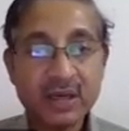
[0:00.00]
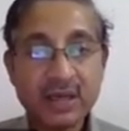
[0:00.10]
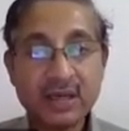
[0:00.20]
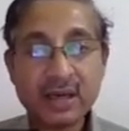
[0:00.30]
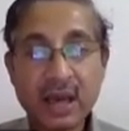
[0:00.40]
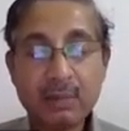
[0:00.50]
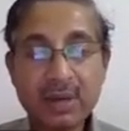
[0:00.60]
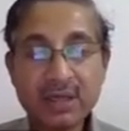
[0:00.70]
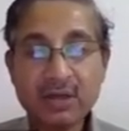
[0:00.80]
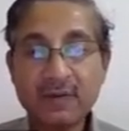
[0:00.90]
in a
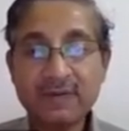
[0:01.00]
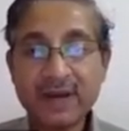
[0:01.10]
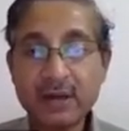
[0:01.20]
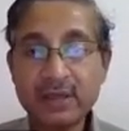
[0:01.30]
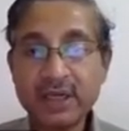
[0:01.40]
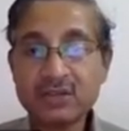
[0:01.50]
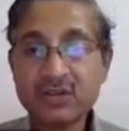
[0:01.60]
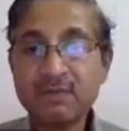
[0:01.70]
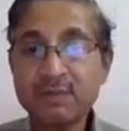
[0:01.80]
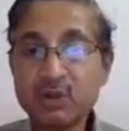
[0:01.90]
gamut of areas
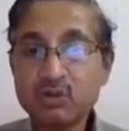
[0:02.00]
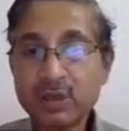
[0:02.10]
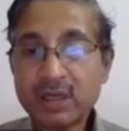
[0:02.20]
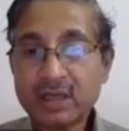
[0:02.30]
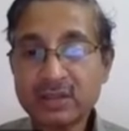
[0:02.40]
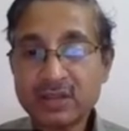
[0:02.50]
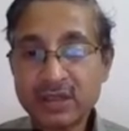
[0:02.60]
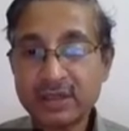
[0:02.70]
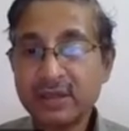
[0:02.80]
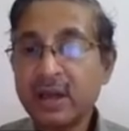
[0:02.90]
of mutual
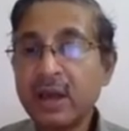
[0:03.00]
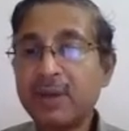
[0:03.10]
concern,